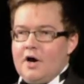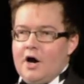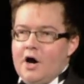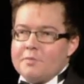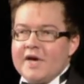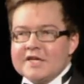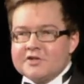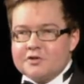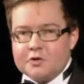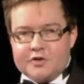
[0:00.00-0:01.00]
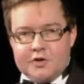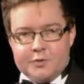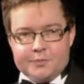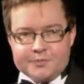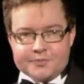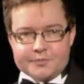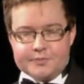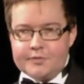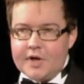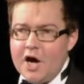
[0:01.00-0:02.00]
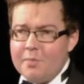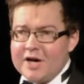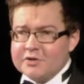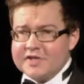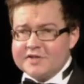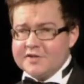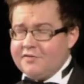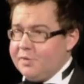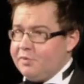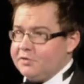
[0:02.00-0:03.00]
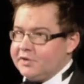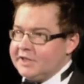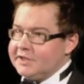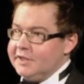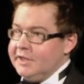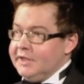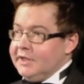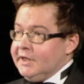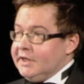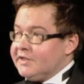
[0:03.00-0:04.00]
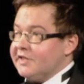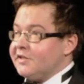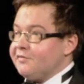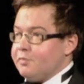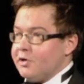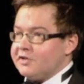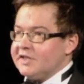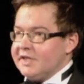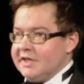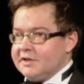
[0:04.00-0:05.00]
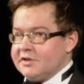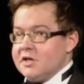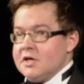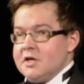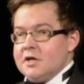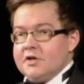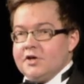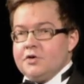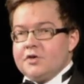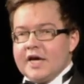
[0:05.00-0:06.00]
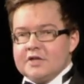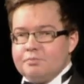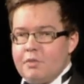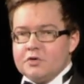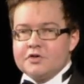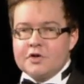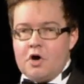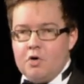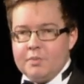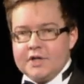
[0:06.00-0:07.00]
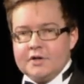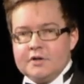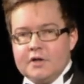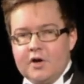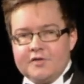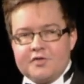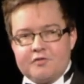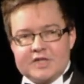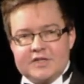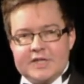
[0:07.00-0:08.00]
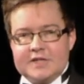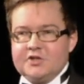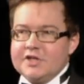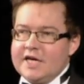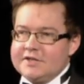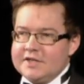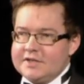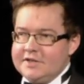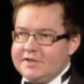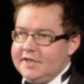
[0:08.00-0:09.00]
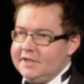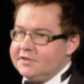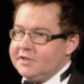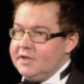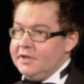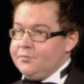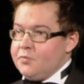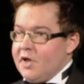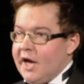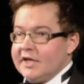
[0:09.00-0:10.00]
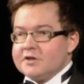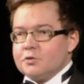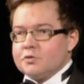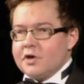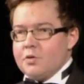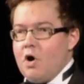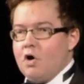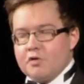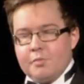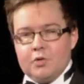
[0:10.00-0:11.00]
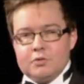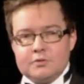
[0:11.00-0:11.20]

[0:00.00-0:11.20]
I'm here to talk to you about cystic fibrosis. Cystic fibrosis is the UK's most common life-threatening genetic disease, and it's also horrible.